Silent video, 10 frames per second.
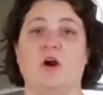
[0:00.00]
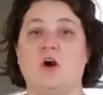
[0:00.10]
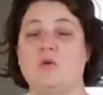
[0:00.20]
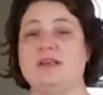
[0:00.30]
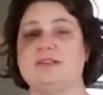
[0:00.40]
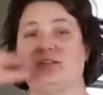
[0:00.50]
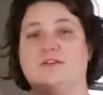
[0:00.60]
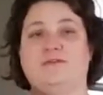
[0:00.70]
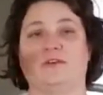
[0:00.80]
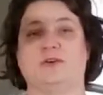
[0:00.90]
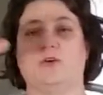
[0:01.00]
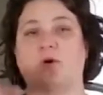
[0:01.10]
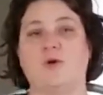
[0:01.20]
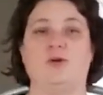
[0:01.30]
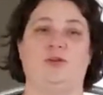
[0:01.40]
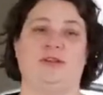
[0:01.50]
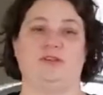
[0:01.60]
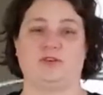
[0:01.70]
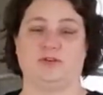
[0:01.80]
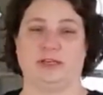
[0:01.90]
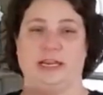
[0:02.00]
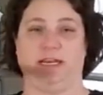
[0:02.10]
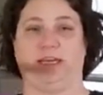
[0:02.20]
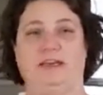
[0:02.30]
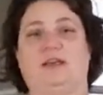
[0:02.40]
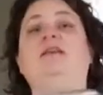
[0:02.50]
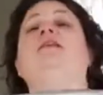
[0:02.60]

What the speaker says: always look for the hole that's created.